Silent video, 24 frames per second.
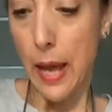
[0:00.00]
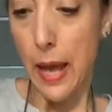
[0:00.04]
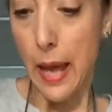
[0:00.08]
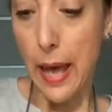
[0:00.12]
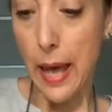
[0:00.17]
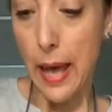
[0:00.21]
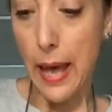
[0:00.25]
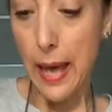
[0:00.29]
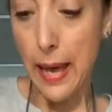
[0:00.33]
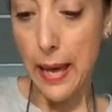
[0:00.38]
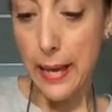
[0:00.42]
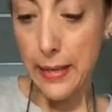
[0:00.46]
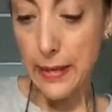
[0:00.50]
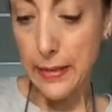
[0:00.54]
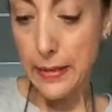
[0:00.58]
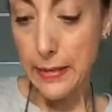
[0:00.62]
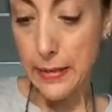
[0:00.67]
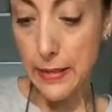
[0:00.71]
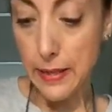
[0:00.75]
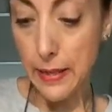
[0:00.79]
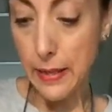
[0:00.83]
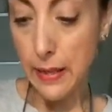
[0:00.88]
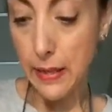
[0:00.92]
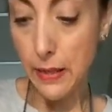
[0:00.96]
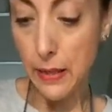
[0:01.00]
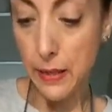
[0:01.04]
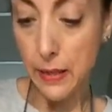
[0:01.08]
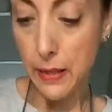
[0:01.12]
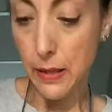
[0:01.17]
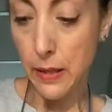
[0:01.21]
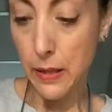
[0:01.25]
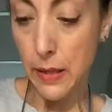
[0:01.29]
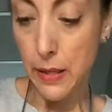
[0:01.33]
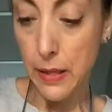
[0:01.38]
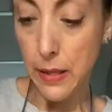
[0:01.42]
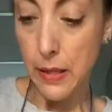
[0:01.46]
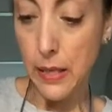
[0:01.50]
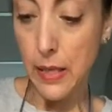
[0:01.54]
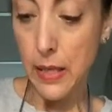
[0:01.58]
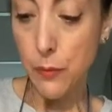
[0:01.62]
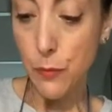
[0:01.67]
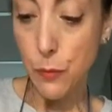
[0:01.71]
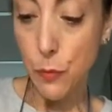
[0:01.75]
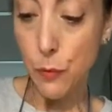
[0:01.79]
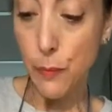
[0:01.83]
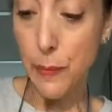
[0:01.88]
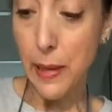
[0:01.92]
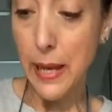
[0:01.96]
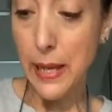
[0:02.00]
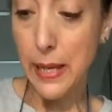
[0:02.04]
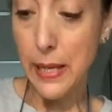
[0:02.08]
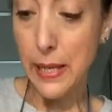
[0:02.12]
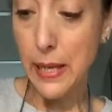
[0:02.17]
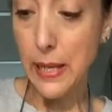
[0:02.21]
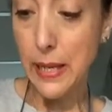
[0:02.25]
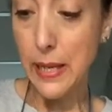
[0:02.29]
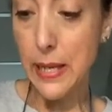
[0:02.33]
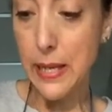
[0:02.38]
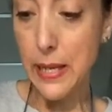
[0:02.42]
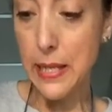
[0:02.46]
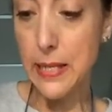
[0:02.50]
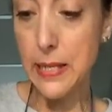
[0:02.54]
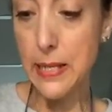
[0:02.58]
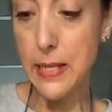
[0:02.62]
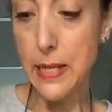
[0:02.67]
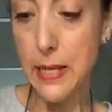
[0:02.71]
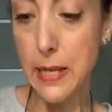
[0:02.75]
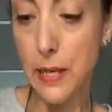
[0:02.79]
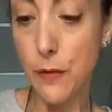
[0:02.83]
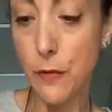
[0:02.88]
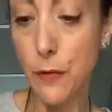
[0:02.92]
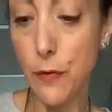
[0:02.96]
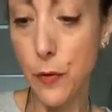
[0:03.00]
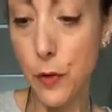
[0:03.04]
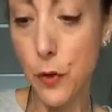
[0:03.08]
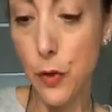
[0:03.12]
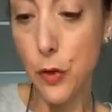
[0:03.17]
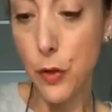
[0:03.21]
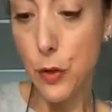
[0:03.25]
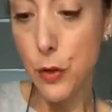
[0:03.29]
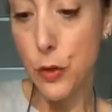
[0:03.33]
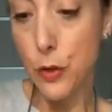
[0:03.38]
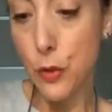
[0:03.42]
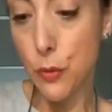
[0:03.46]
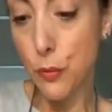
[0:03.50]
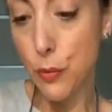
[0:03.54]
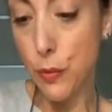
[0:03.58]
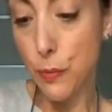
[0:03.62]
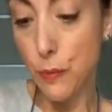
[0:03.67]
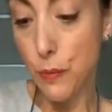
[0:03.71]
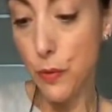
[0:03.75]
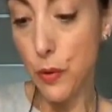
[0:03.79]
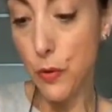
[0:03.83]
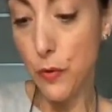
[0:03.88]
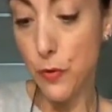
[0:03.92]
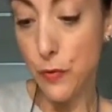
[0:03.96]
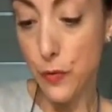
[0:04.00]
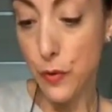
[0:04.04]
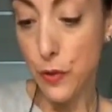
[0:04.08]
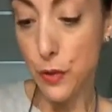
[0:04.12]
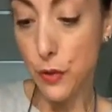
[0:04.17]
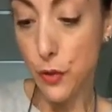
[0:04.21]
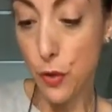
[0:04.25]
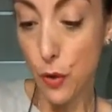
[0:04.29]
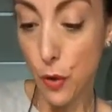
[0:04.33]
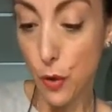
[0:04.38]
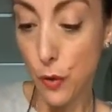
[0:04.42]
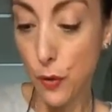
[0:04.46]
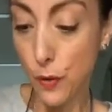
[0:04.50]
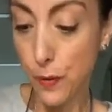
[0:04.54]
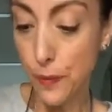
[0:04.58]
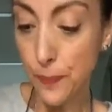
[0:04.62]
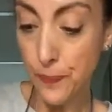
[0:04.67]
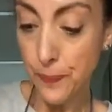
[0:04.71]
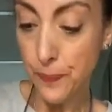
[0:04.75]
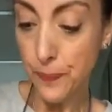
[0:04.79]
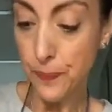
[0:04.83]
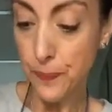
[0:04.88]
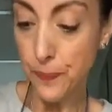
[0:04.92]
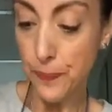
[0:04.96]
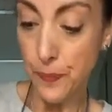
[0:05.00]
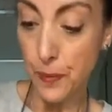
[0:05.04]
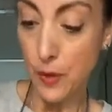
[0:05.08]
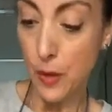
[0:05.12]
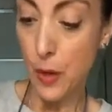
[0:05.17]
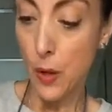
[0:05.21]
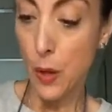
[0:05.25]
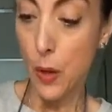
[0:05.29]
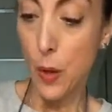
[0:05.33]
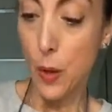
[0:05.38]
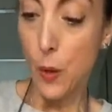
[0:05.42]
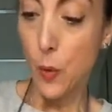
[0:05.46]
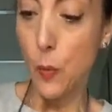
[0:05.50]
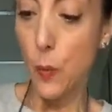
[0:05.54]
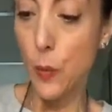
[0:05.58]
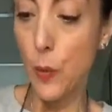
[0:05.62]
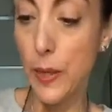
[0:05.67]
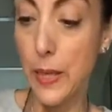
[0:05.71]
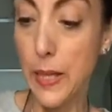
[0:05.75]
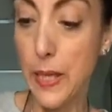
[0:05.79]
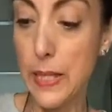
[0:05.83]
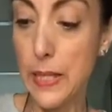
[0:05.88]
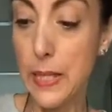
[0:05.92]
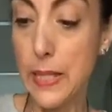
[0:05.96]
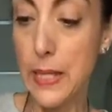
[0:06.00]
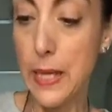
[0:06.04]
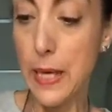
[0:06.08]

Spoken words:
and it will make easier for you to remove the dough when it